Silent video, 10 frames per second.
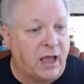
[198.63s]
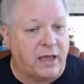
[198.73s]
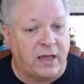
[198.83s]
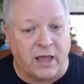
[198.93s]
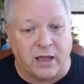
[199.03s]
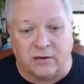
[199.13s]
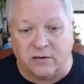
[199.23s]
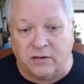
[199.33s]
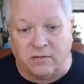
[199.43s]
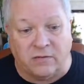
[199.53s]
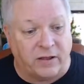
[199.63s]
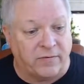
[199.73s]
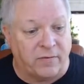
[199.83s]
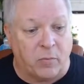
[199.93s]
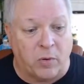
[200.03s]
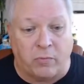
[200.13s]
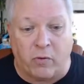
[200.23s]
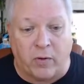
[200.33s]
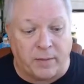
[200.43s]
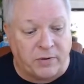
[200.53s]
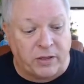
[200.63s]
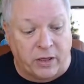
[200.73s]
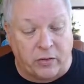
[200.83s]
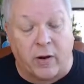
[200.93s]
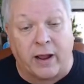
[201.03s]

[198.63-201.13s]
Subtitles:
I can't click from one program to the other.